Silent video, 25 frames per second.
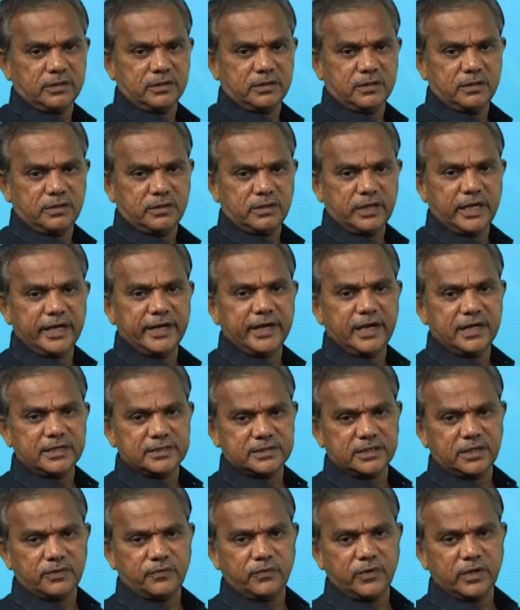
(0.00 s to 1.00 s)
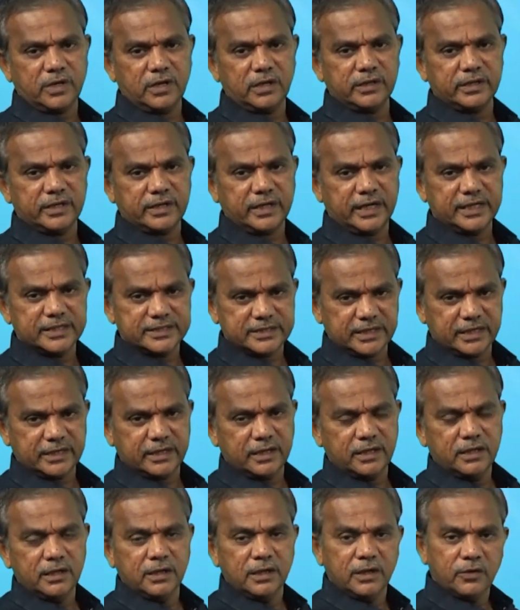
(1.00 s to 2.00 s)
We call that right hand side. We call the
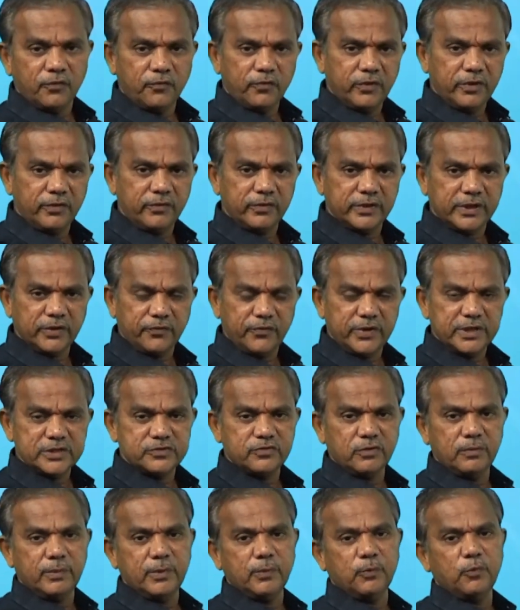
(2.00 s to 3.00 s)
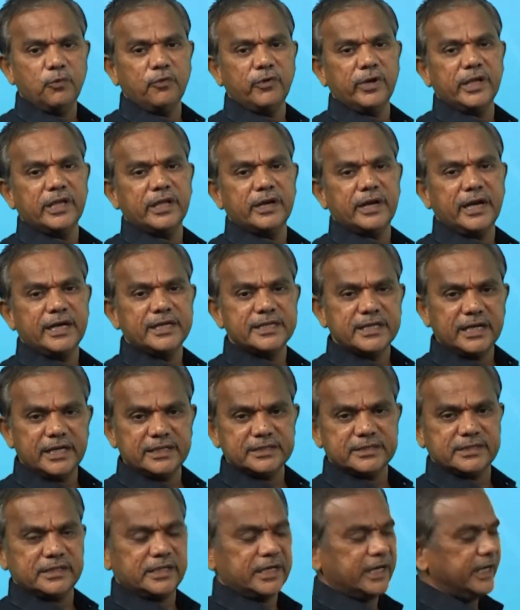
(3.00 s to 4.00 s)
right side. The winds will be moving in
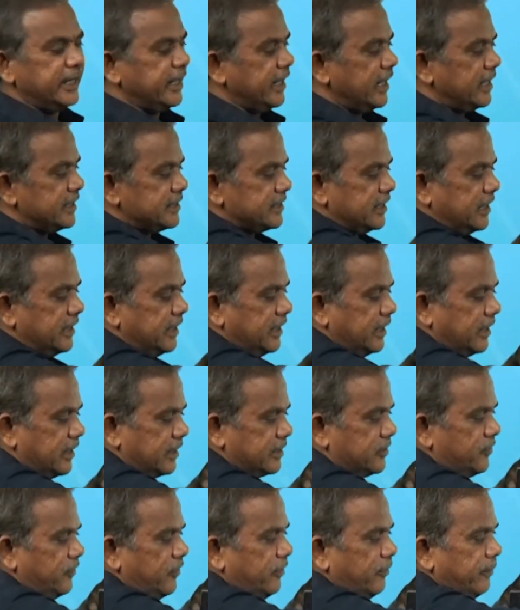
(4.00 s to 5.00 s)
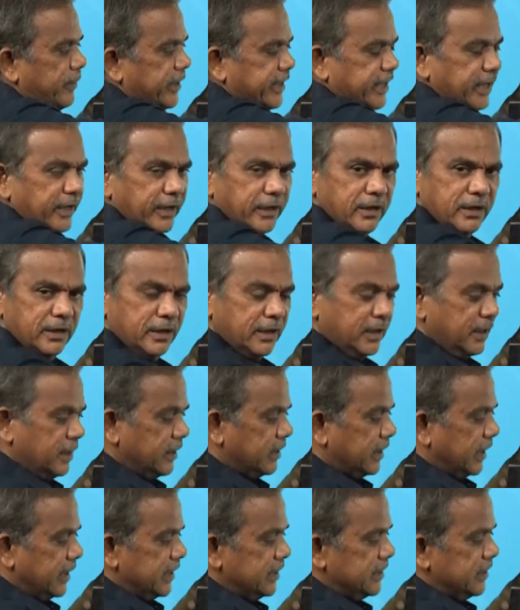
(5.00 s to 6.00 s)
the right hand side direction. We will be
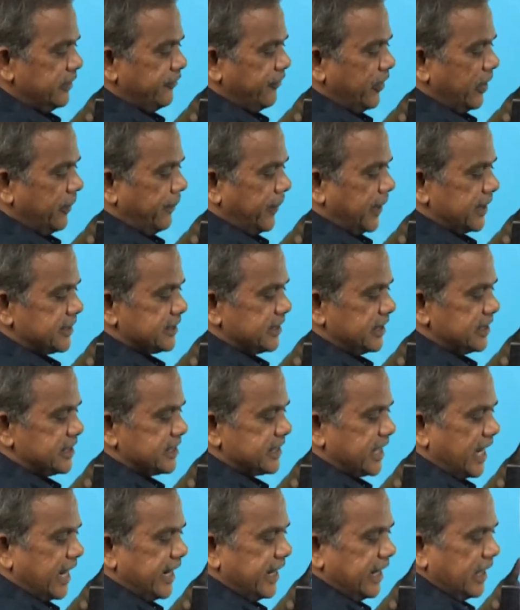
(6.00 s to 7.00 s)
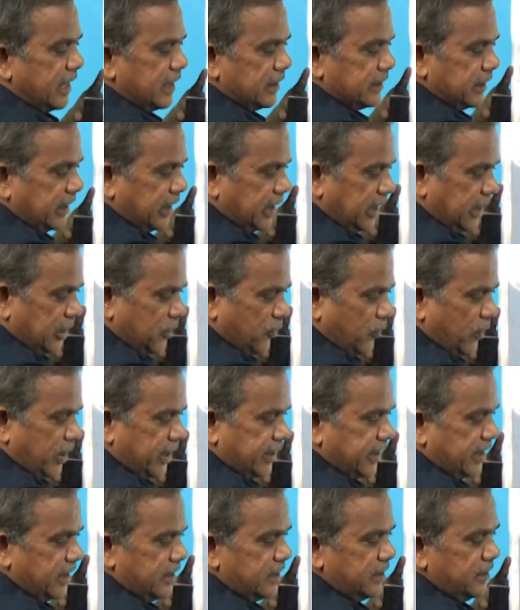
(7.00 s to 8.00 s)
telling. That is, if a person standing at
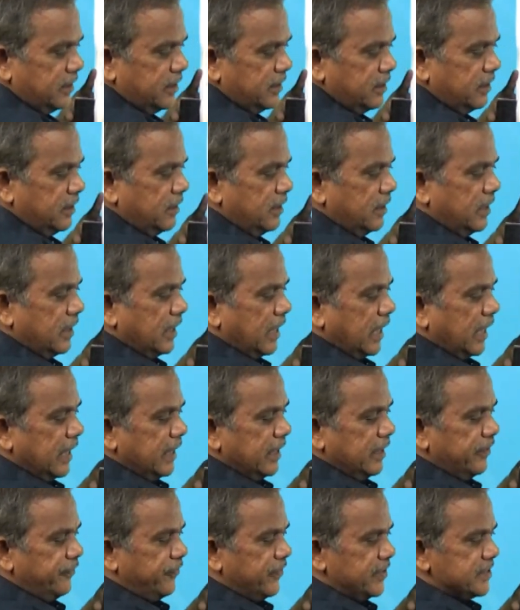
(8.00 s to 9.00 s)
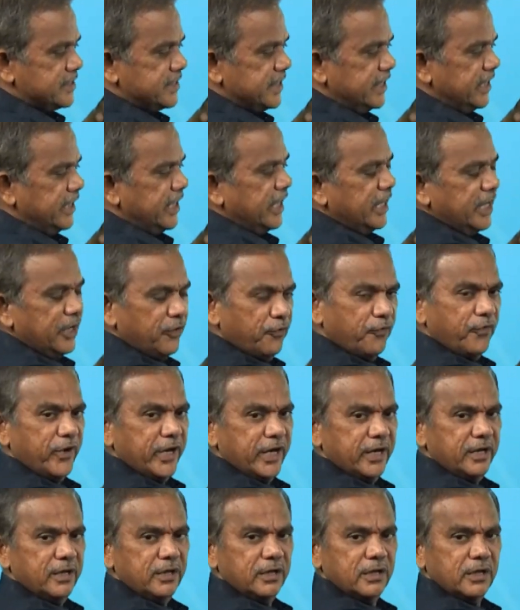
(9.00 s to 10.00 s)
the equator, and if you
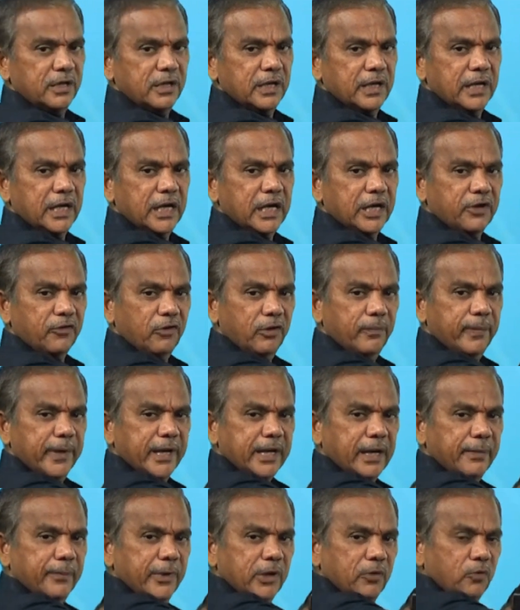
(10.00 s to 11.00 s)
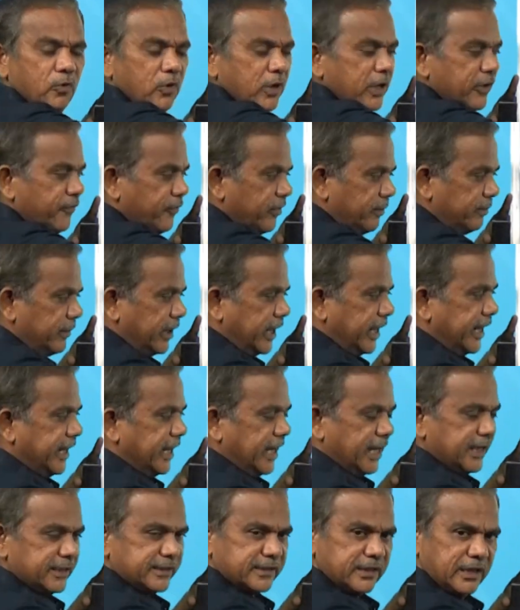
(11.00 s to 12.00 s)
see any wind, it will be coming only
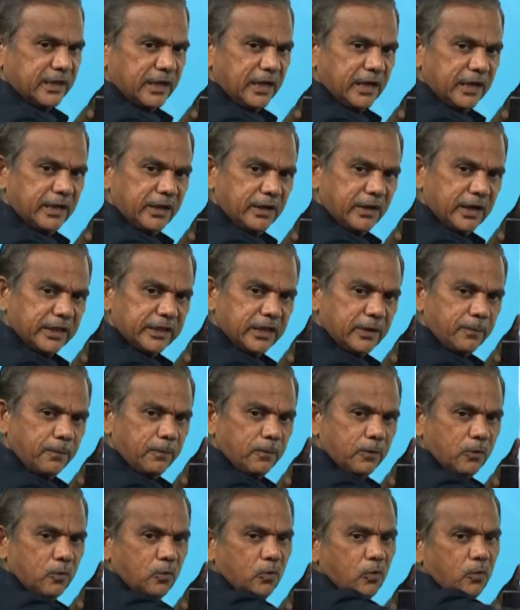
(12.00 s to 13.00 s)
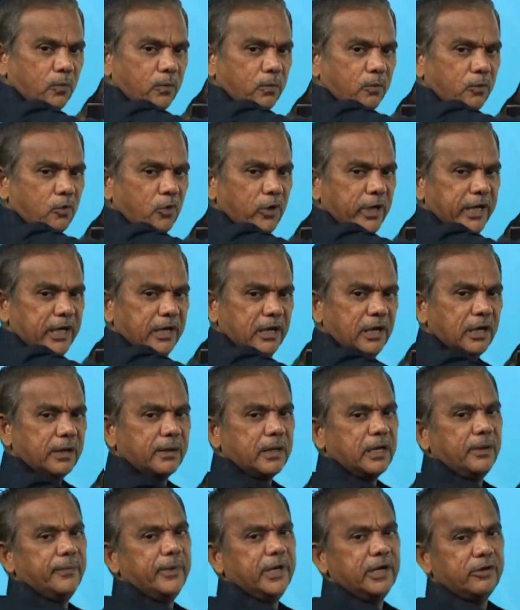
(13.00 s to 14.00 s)
from the right hand side, either
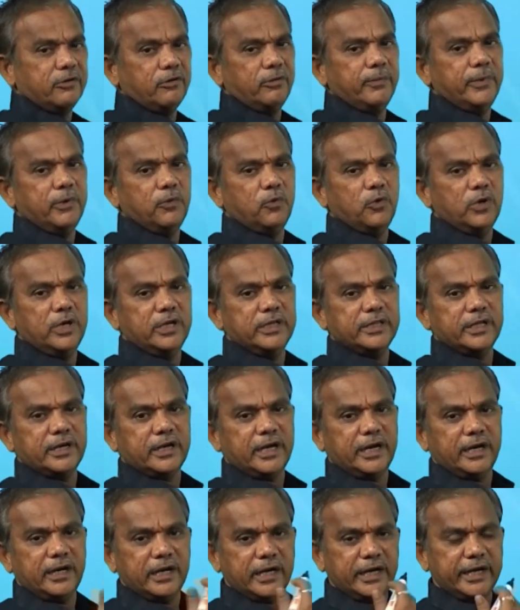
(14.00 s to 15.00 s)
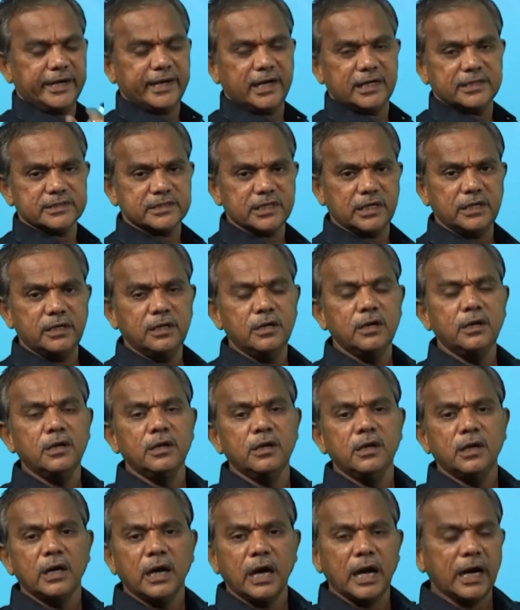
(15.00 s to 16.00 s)
going or coming. It will be only in the right hand
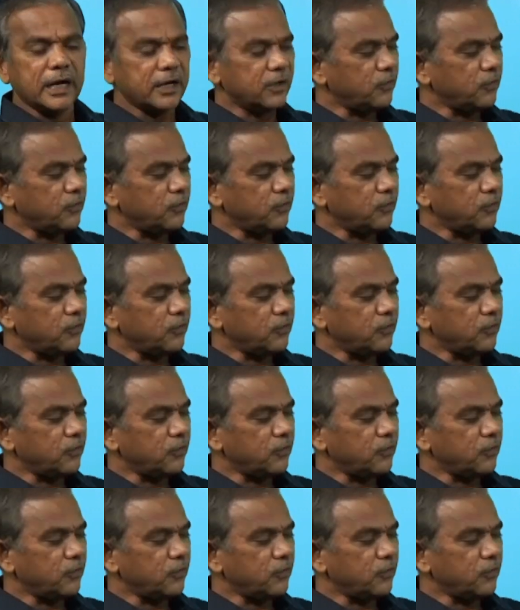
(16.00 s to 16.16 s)
side.